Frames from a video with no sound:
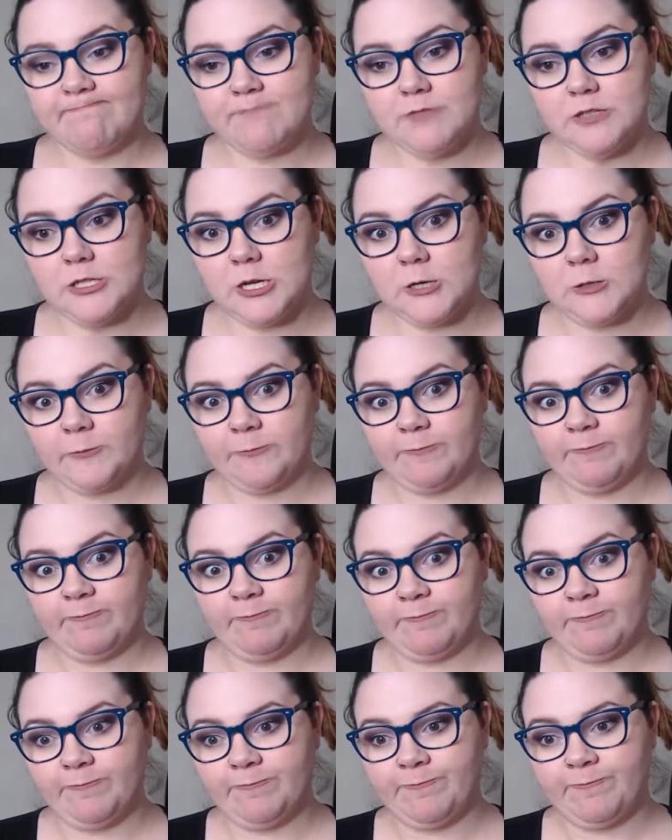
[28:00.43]
So,
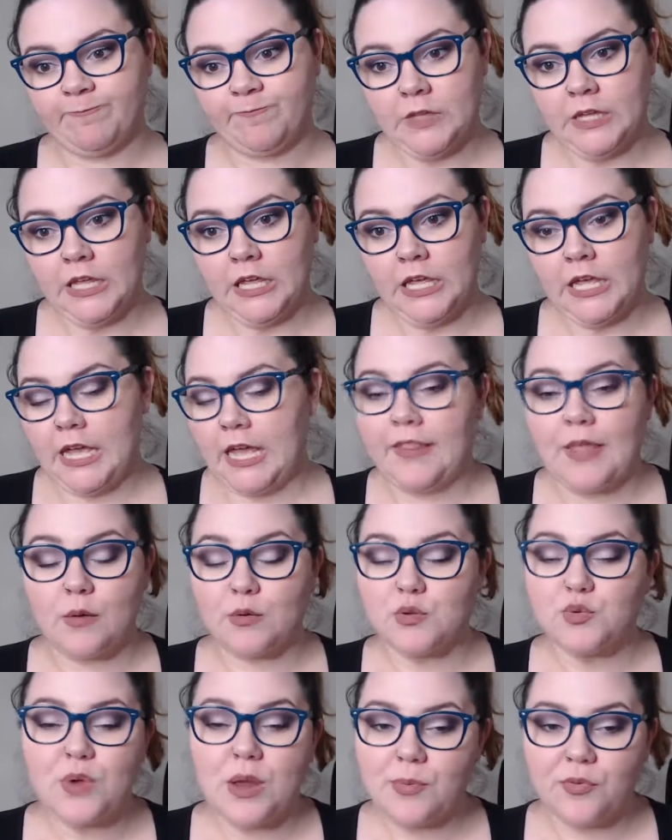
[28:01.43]
and that
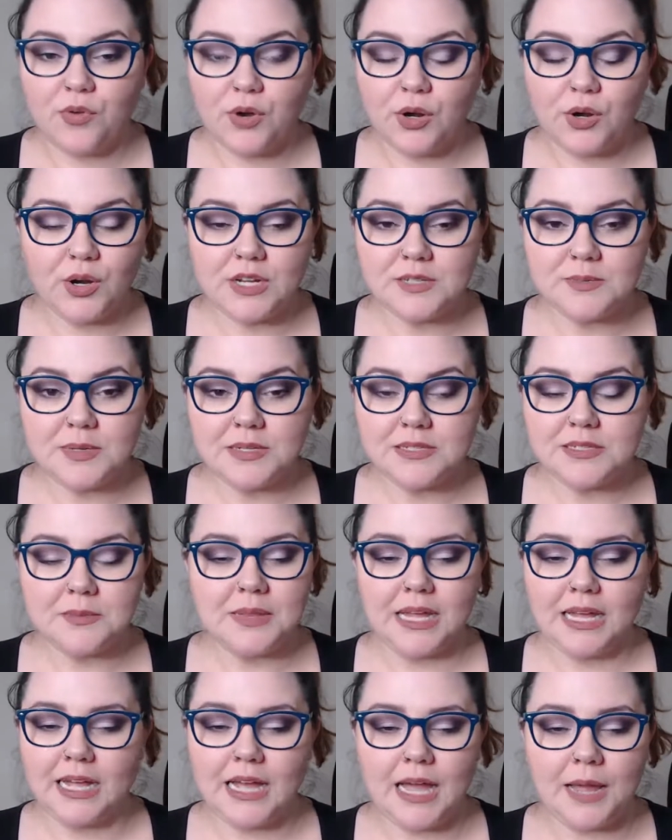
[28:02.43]
was right before Christmas. I'm
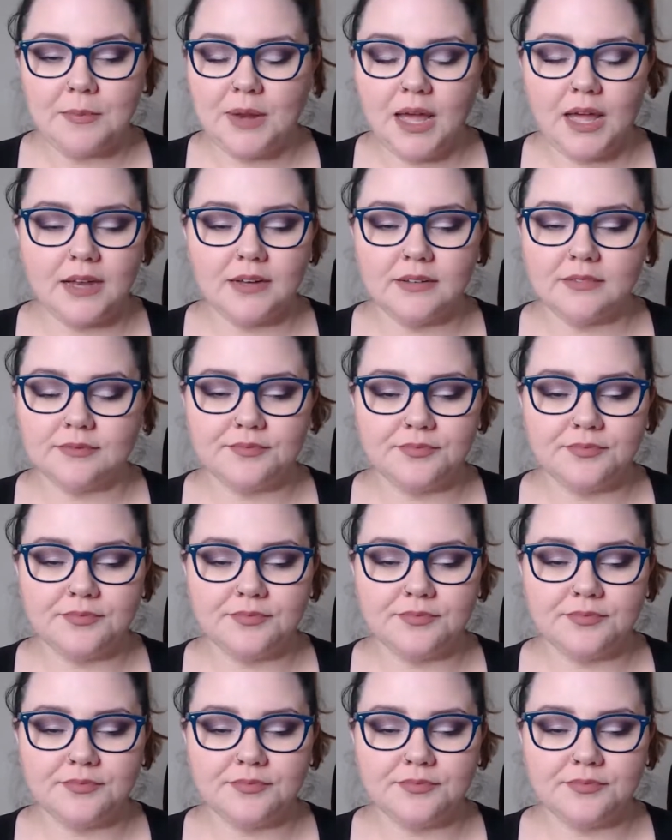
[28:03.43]
like, I'm not